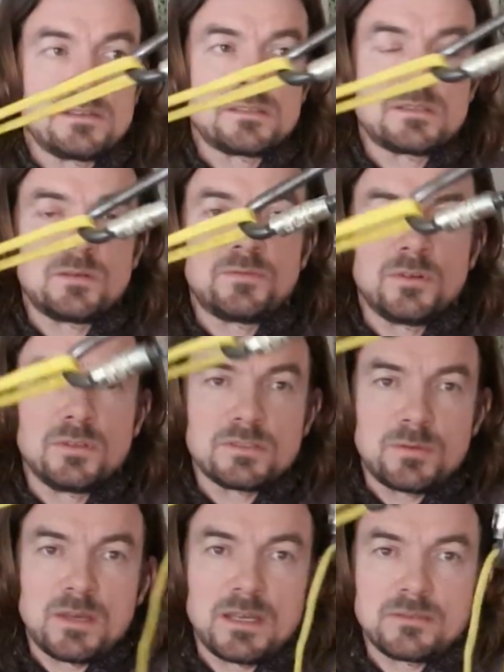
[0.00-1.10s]
So if all
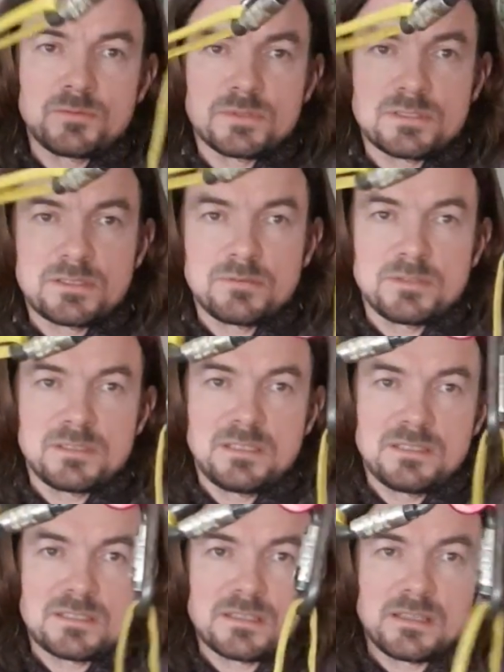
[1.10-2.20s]
we had was 2 of
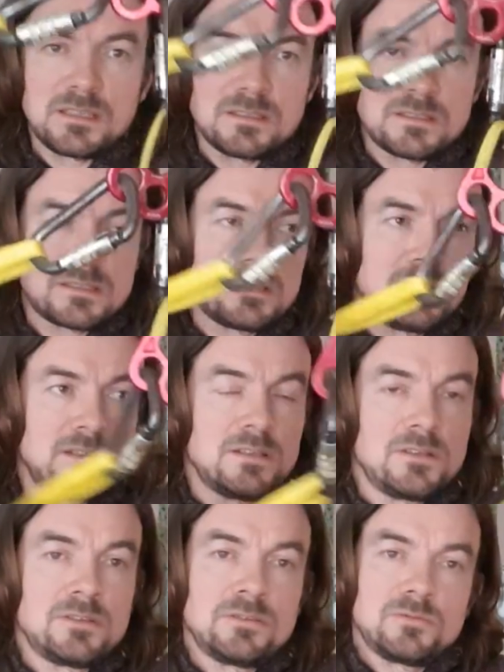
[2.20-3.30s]
these slings,
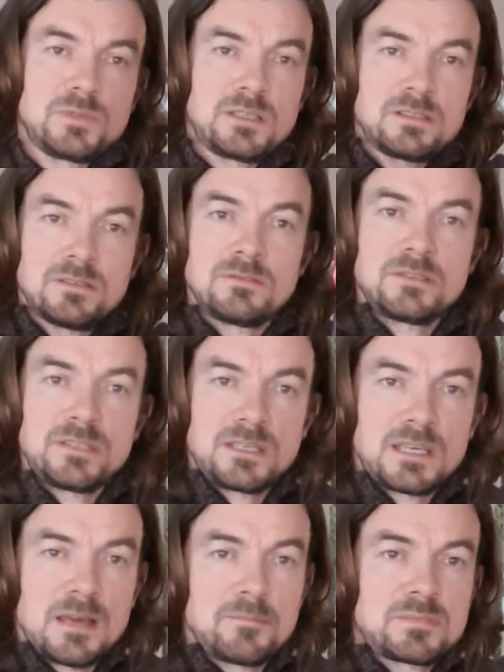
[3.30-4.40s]
we could only
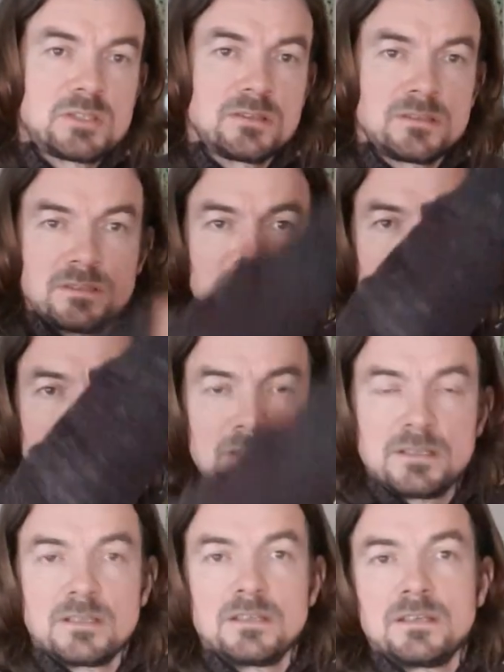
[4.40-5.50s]
capture
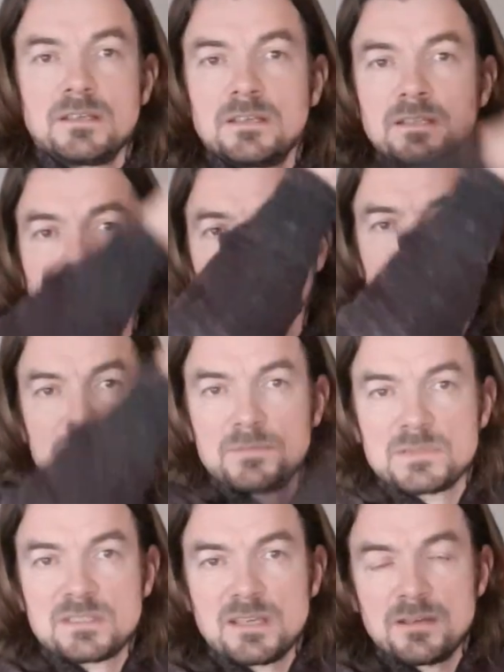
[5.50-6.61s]

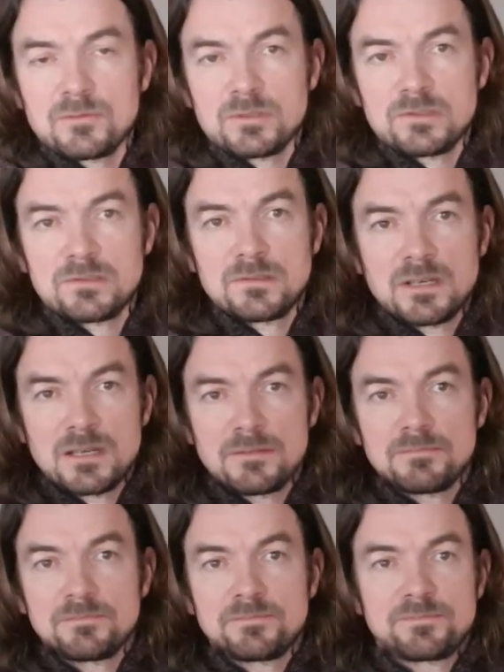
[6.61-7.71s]
limbs that were
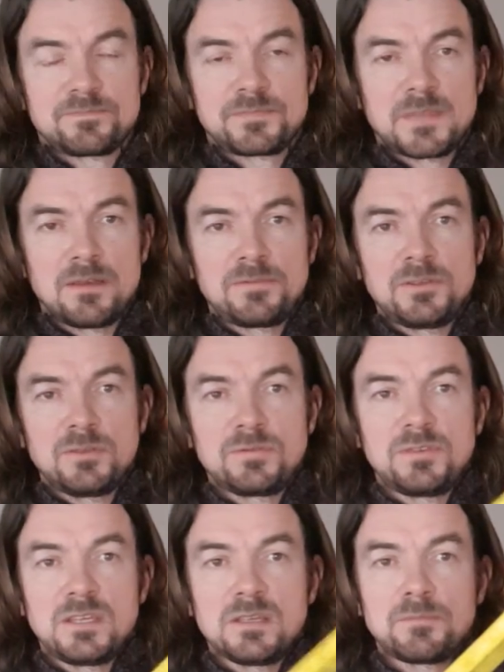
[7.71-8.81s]
a few
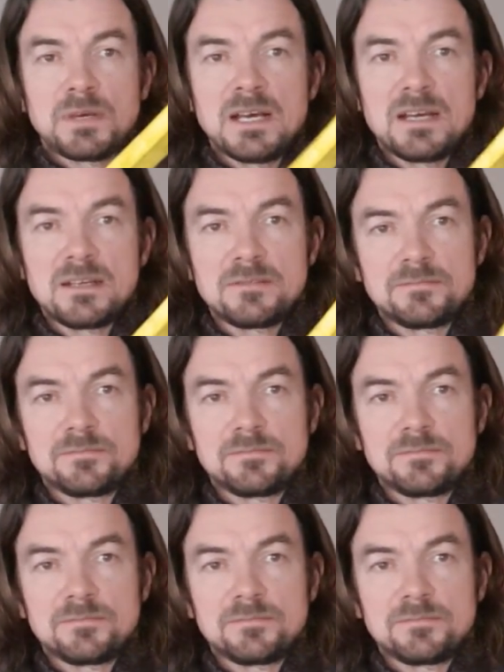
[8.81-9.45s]
feet apart.